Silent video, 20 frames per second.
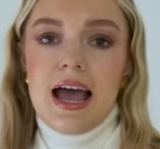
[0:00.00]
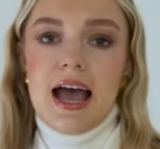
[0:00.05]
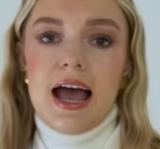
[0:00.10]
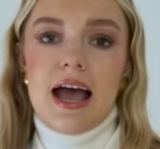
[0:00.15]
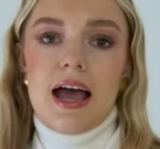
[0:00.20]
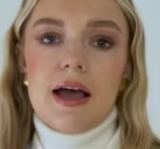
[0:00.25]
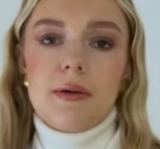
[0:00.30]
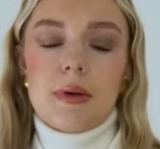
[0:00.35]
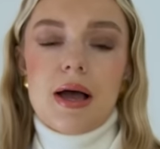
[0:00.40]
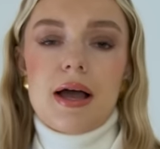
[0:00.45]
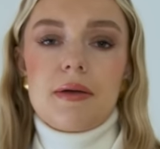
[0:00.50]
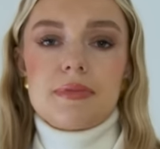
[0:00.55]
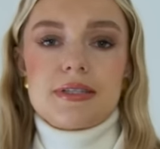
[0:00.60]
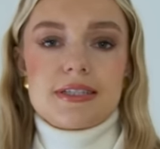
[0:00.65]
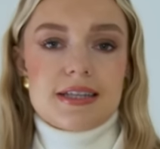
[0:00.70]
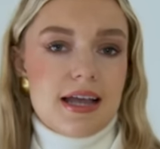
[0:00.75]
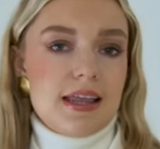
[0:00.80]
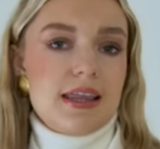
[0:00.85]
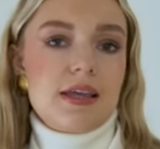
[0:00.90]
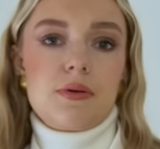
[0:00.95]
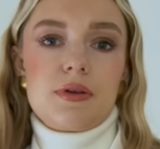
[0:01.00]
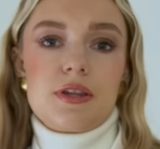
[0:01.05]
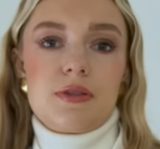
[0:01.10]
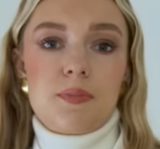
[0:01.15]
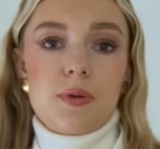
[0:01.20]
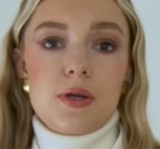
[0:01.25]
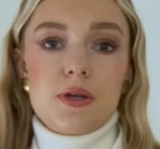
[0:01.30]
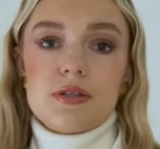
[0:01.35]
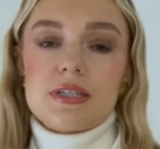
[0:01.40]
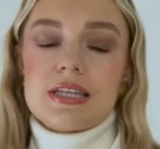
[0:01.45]
I'm styling it
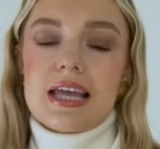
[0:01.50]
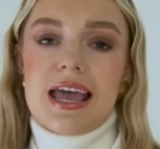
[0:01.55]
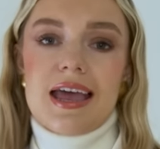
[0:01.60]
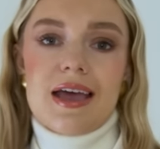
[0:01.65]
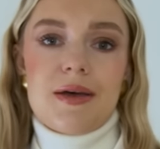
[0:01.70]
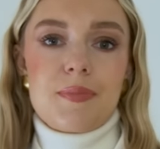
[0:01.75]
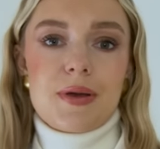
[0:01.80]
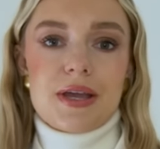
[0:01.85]
with boots here,